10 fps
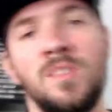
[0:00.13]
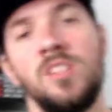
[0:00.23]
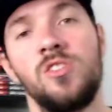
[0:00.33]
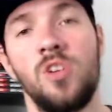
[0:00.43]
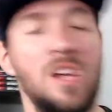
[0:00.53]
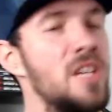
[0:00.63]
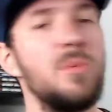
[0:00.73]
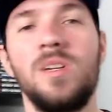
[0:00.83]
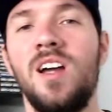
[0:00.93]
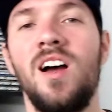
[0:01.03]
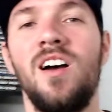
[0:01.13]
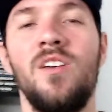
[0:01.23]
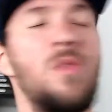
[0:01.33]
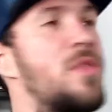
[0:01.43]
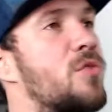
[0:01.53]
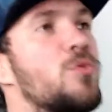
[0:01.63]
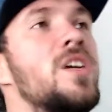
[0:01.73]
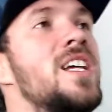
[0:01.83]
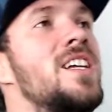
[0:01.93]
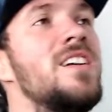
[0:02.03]
So here we are,
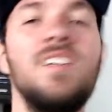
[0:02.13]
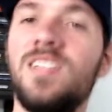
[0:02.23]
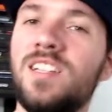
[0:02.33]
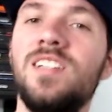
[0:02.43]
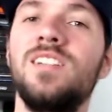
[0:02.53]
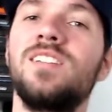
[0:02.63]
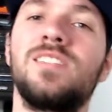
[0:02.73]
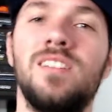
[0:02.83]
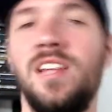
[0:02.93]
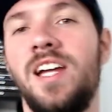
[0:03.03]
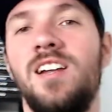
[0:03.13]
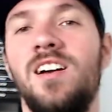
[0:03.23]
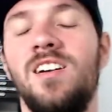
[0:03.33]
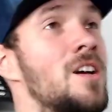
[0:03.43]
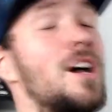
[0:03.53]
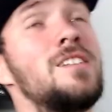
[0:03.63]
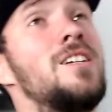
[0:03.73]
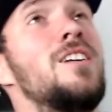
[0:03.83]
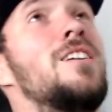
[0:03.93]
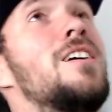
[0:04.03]
three years later. I'll
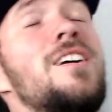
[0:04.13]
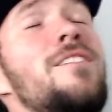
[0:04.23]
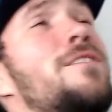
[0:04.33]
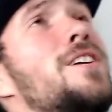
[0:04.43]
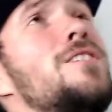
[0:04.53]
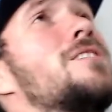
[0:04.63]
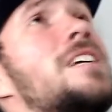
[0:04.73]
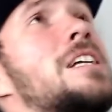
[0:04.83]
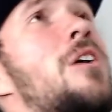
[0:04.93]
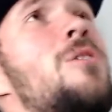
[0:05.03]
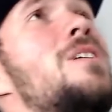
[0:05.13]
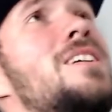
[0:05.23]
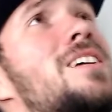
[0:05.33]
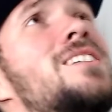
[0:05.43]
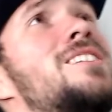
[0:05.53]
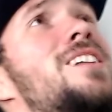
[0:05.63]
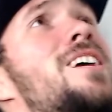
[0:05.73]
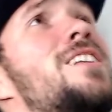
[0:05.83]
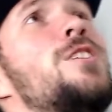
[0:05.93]
tell you, it feels like only yesterday that